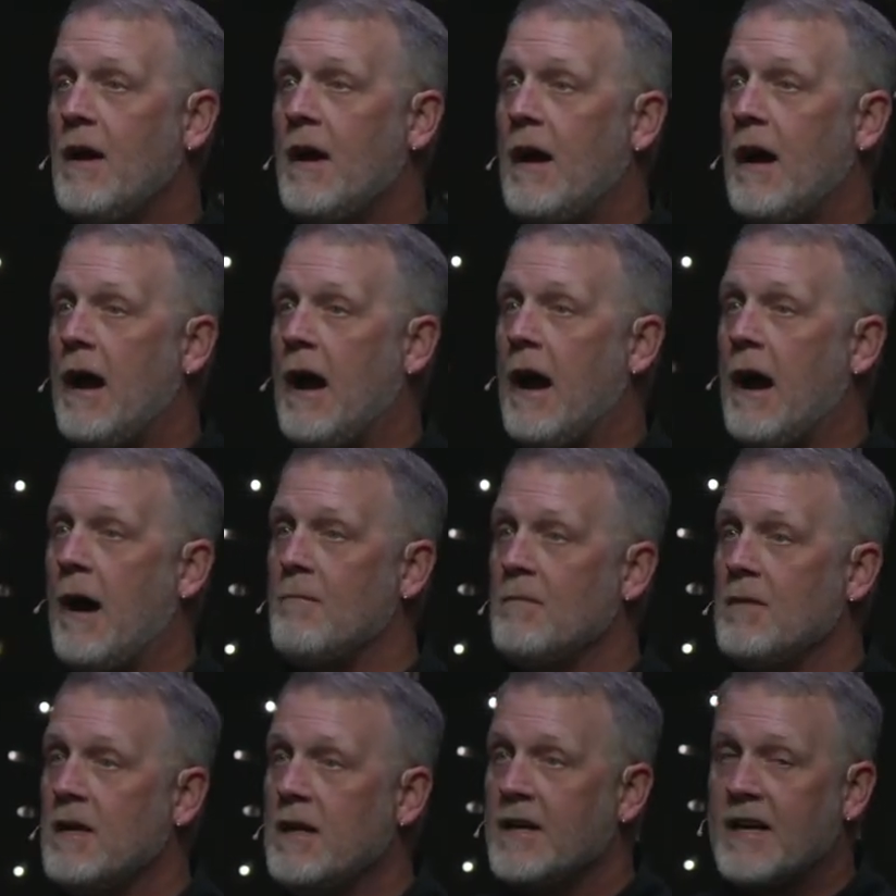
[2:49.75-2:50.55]

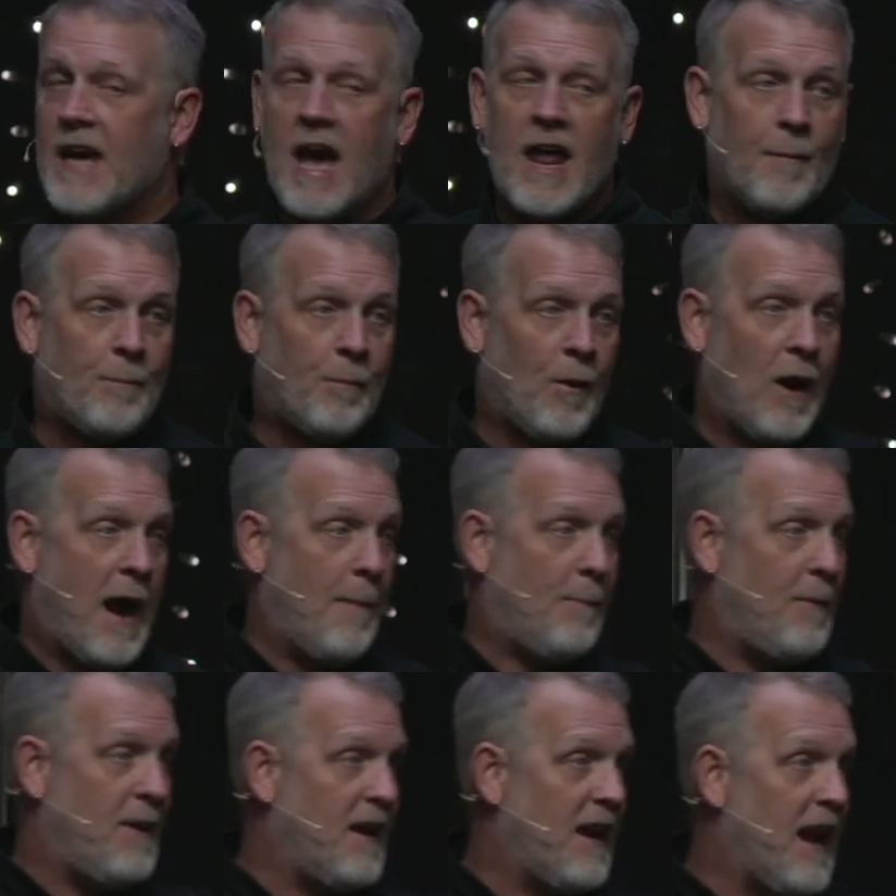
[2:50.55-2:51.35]
um, kind of
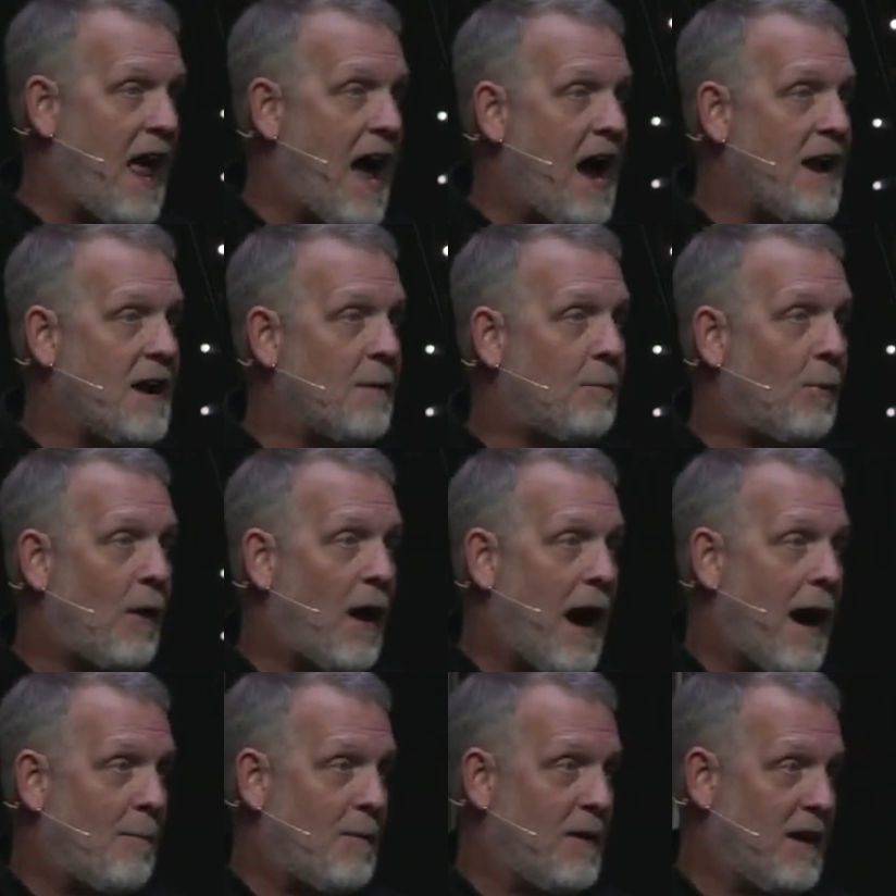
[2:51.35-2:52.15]
property line to
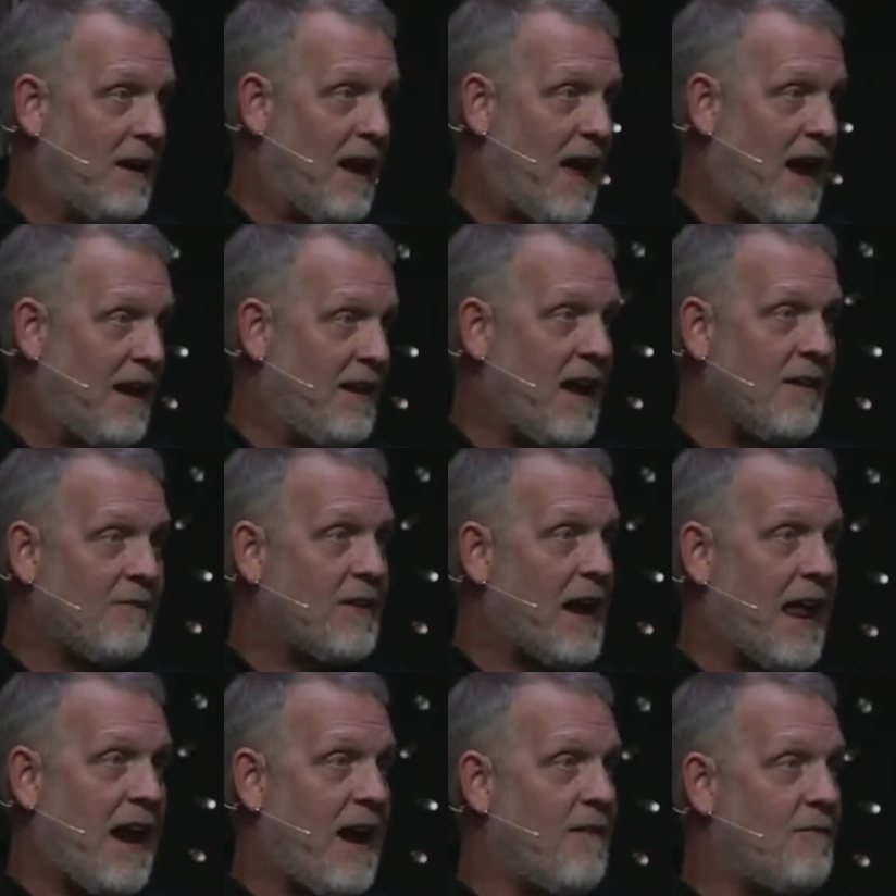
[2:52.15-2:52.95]
property line. They've
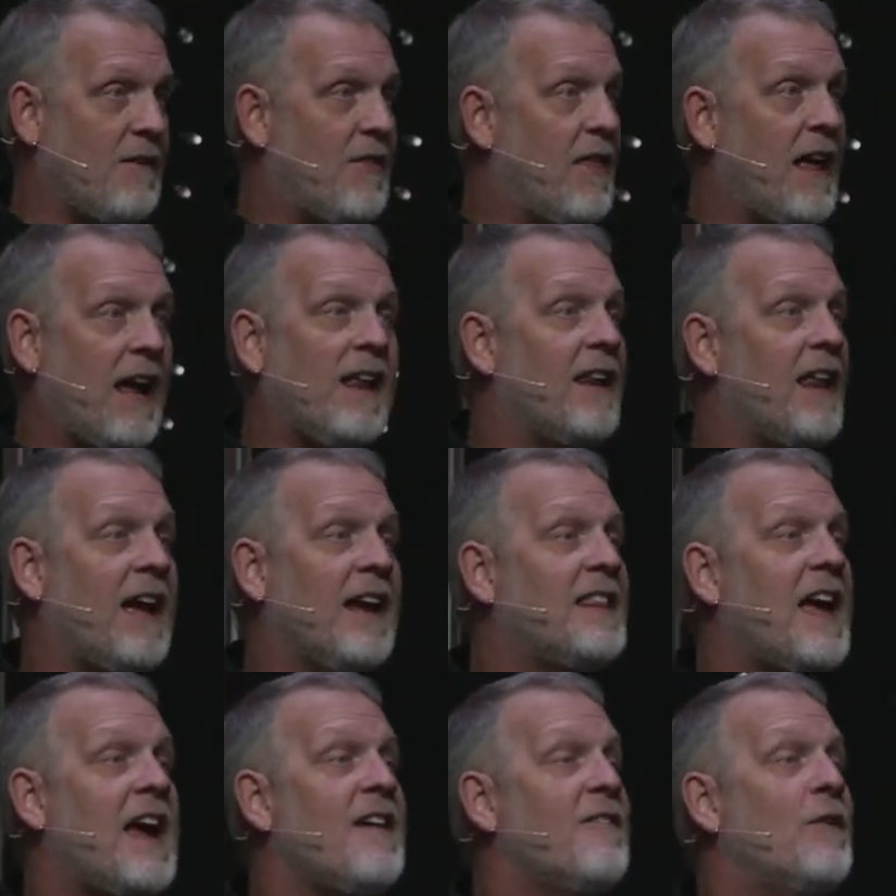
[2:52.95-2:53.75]
got everything. Like
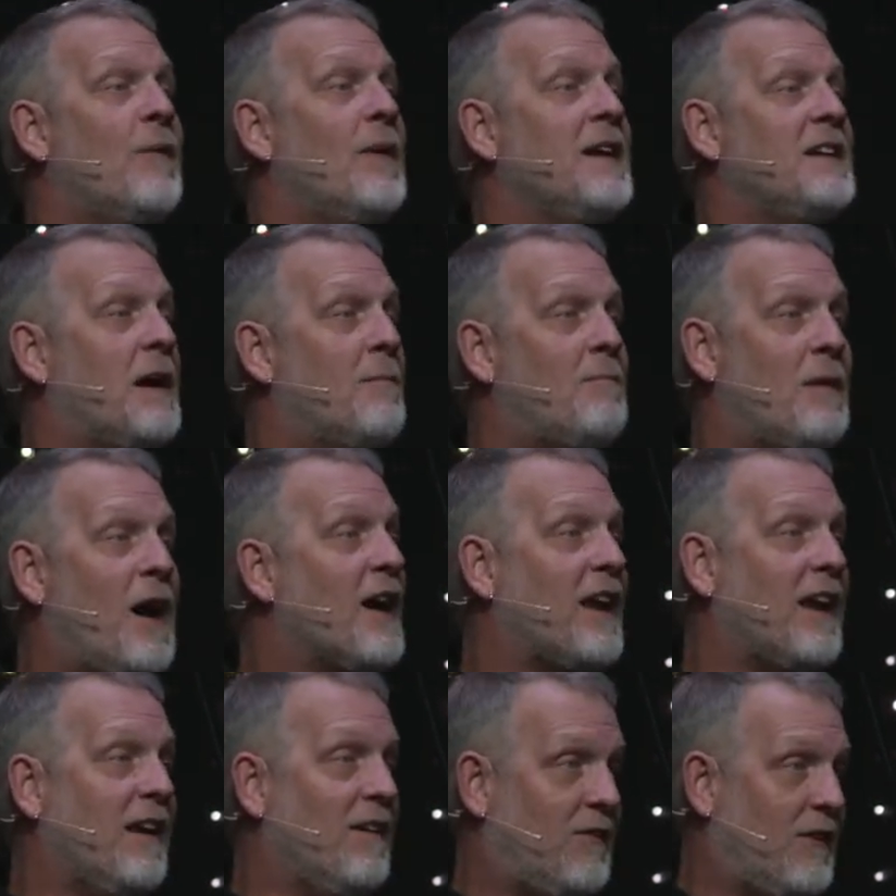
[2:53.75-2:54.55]
they even went to
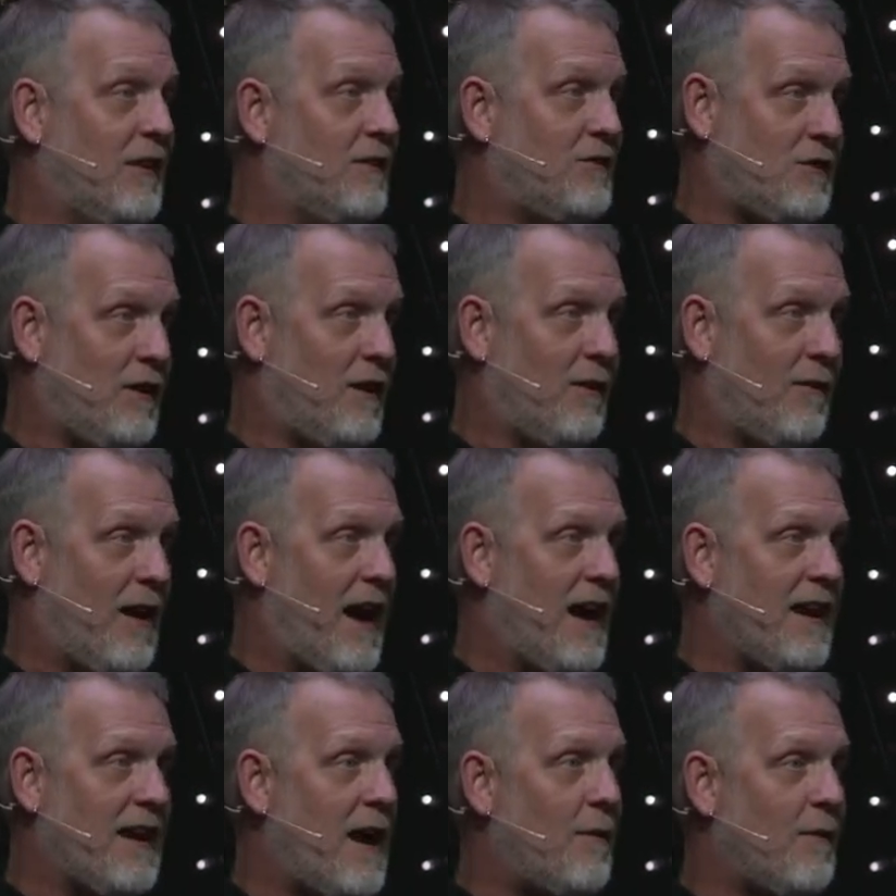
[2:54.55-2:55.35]
Buc-ee's this year,
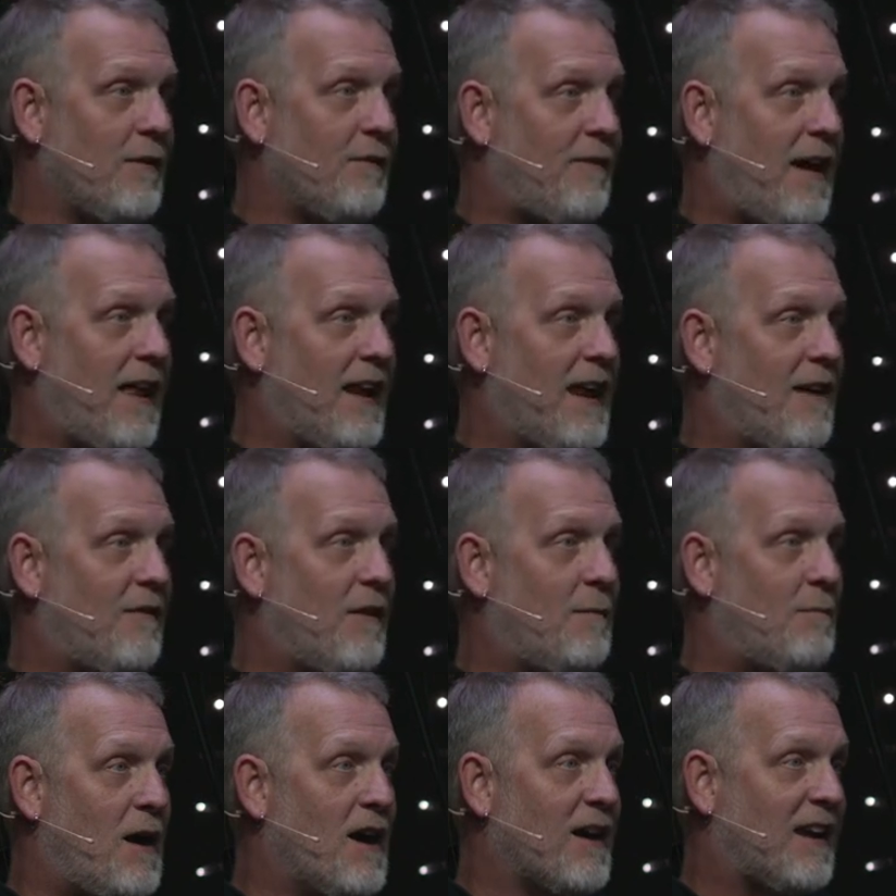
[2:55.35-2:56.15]
right? Now we finally have a
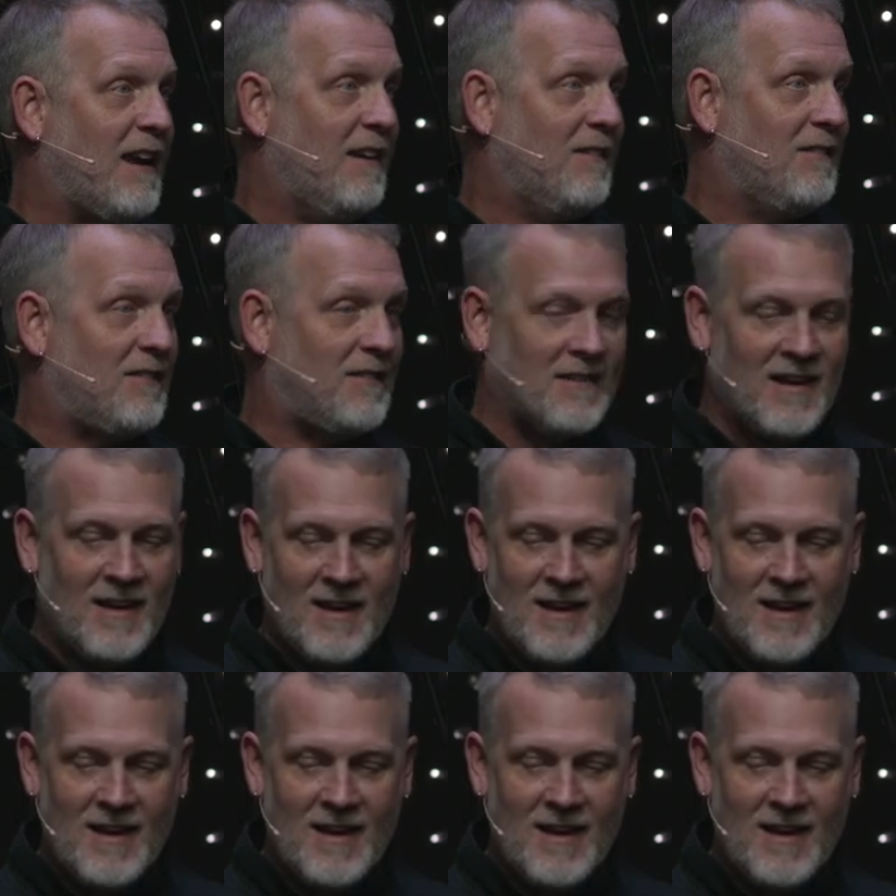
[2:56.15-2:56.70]
Buc-ee's.